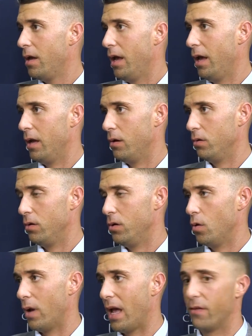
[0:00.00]
and,
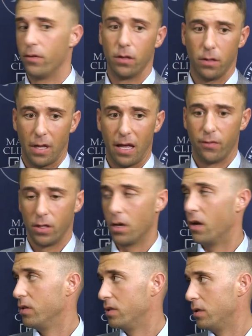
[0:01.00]
you know, having
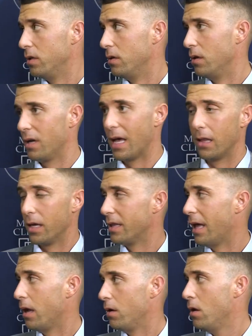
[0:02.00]
Covington, a guy like
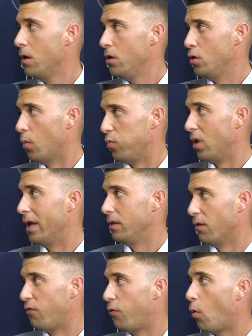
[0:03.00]
that, you know, playing
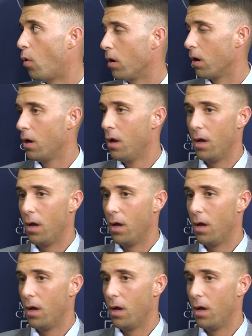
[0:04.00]
the 4,